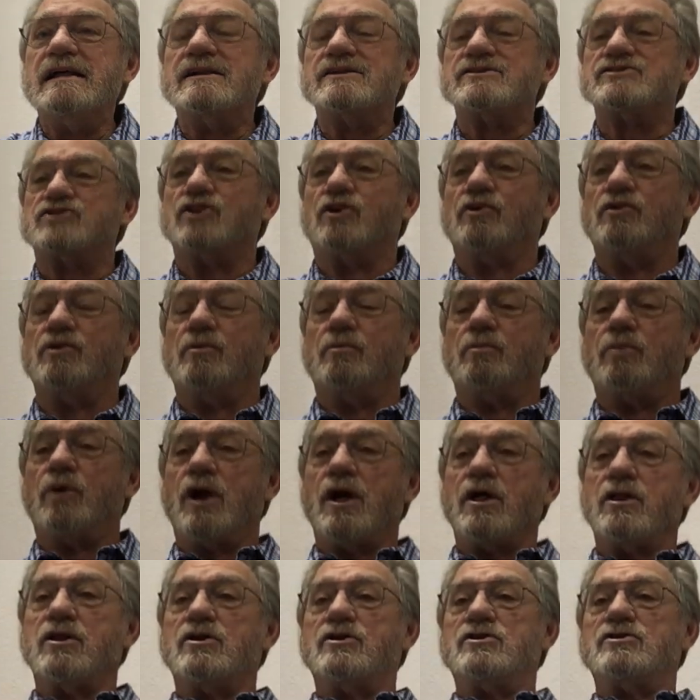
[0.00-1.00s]
So the
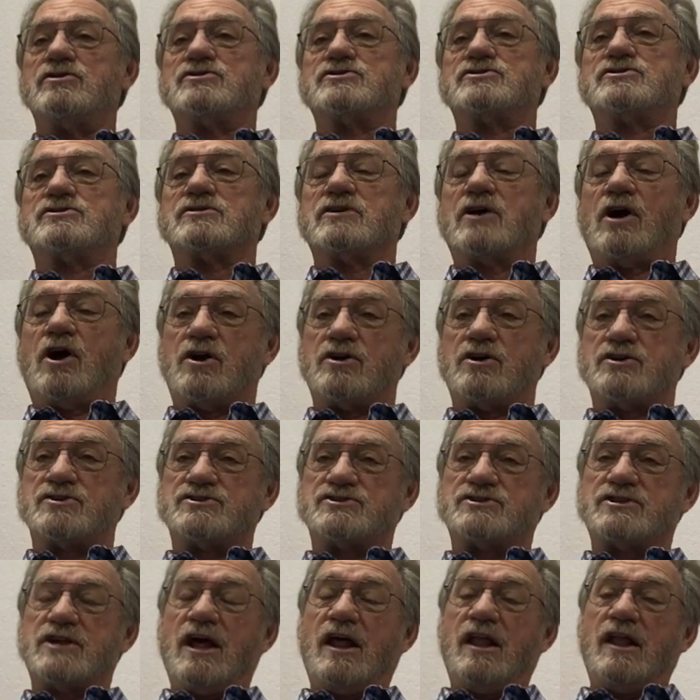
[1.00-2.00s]
brothers are
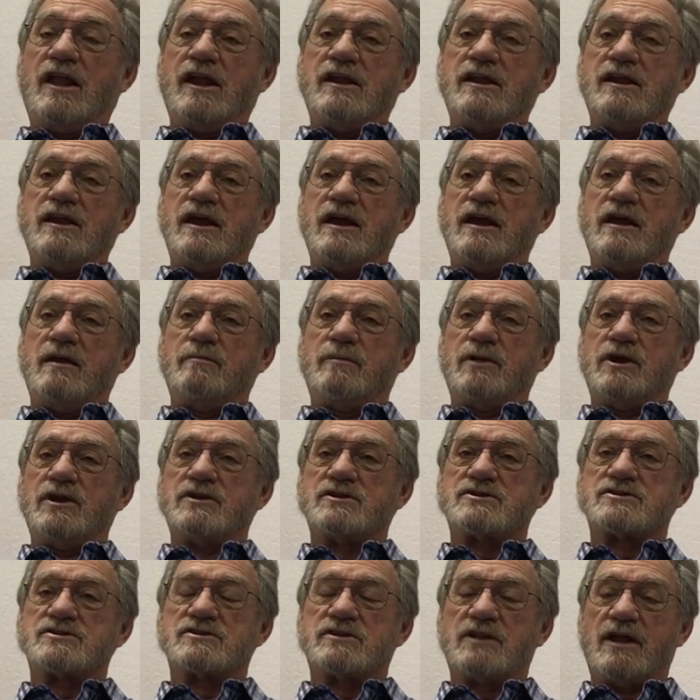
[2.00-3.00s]
selling him
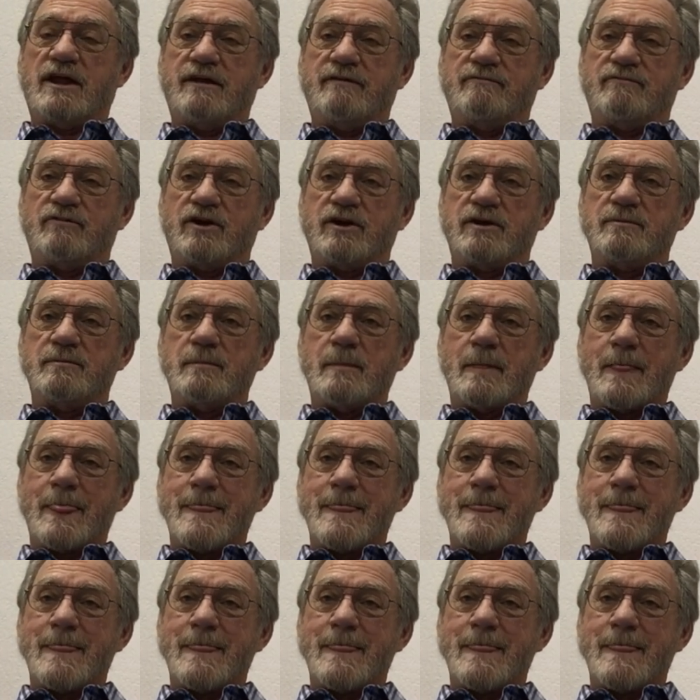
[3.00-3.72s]
into slavery